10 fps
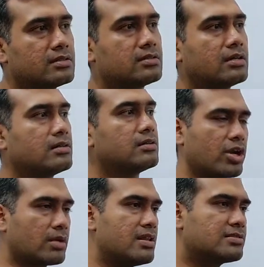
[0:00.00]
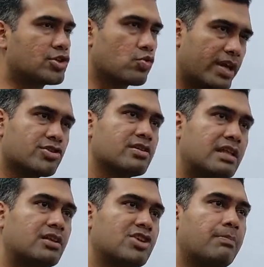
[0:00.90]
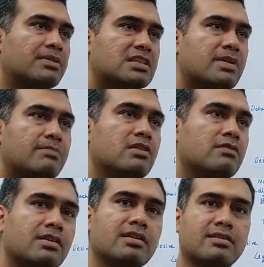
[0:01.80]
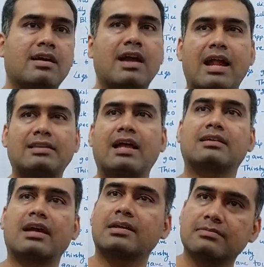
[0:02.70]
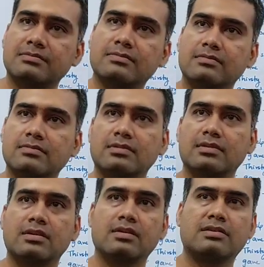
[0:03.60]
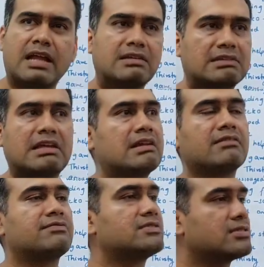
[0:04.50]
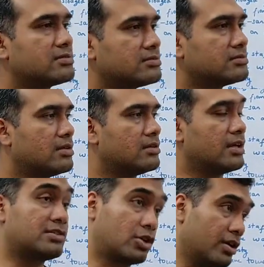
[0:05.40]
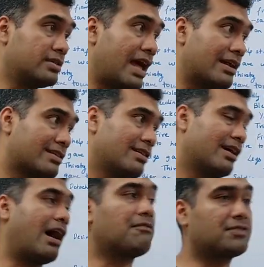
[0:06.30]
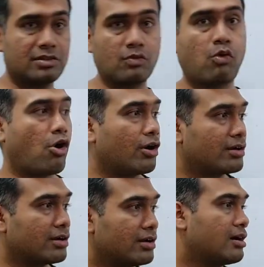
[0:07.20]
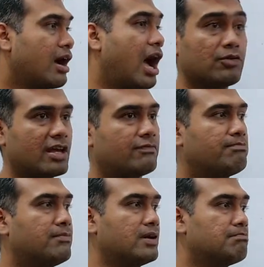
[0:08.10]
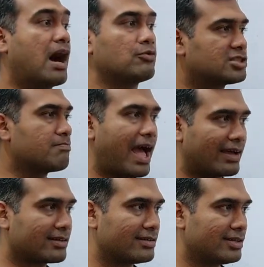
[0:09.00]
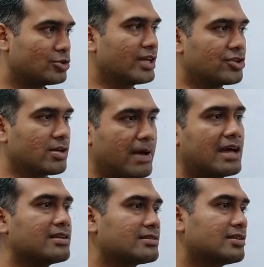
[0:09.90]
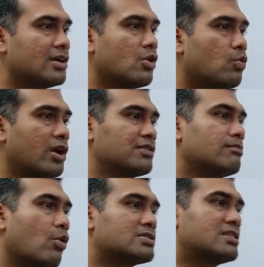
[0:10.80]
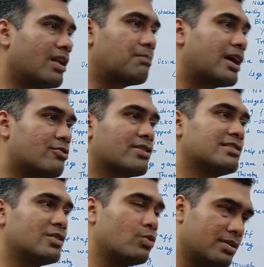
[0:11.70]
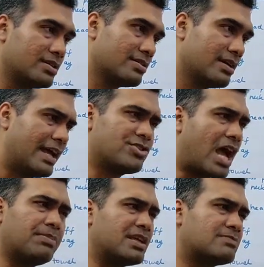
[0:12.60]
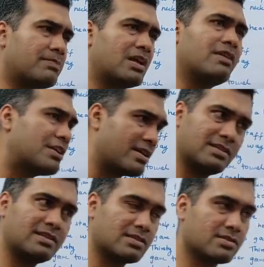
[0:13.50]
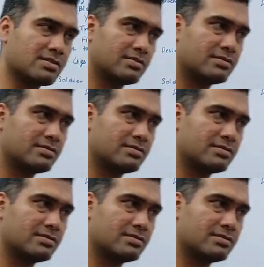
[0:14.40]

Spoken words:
the horrible situation that the Japanese people were in at that time. They had nothing left. It's good that after the war, how they have bounced back. Today, Japan is one of the most developed countries in the world. And Japanese people are very resilient.